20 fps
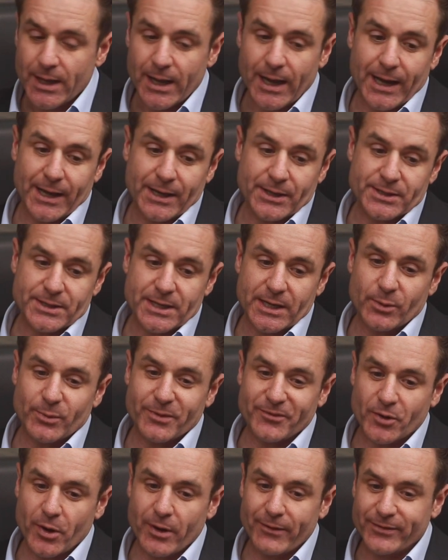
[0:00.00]
and
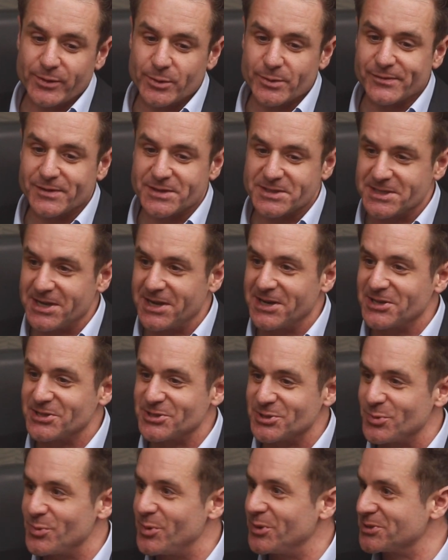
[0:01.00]
we've got a few other sites,
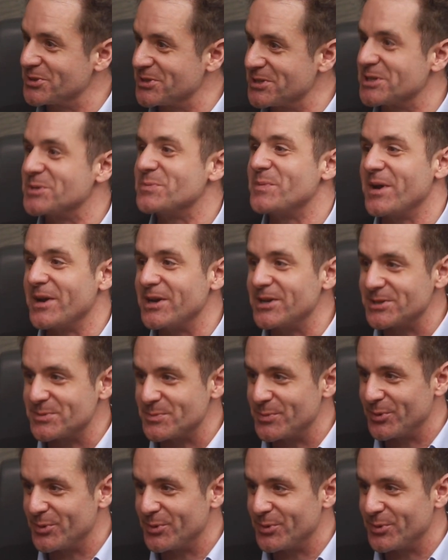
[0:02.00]
so watch this space.